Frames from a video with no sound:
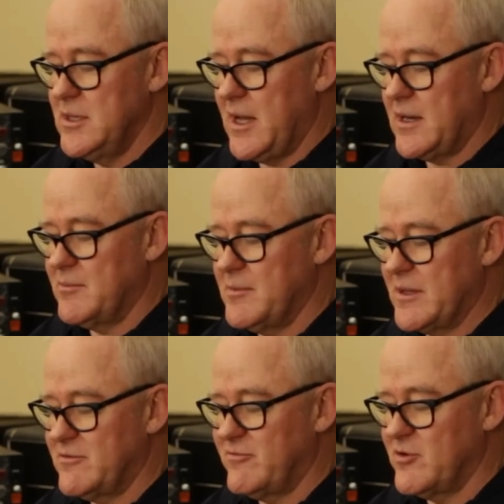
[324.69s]
and I'm going to
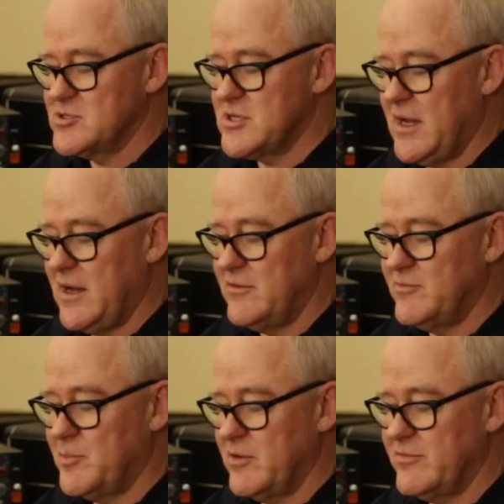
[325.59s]
make the first half
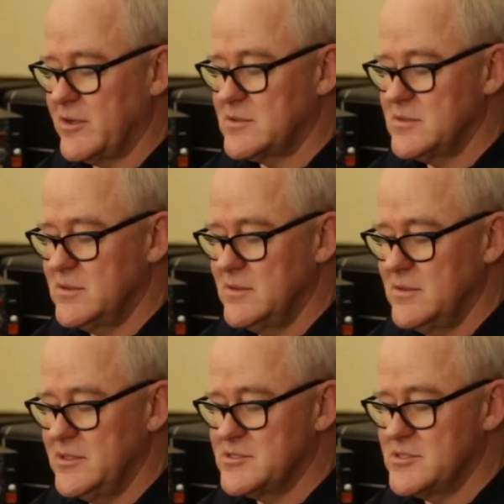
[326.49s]
perfect,
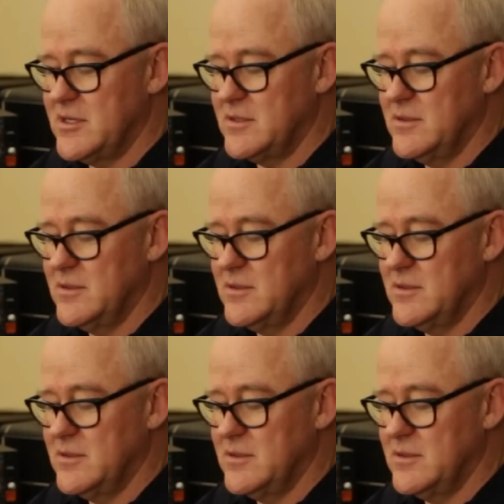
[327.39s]
he said.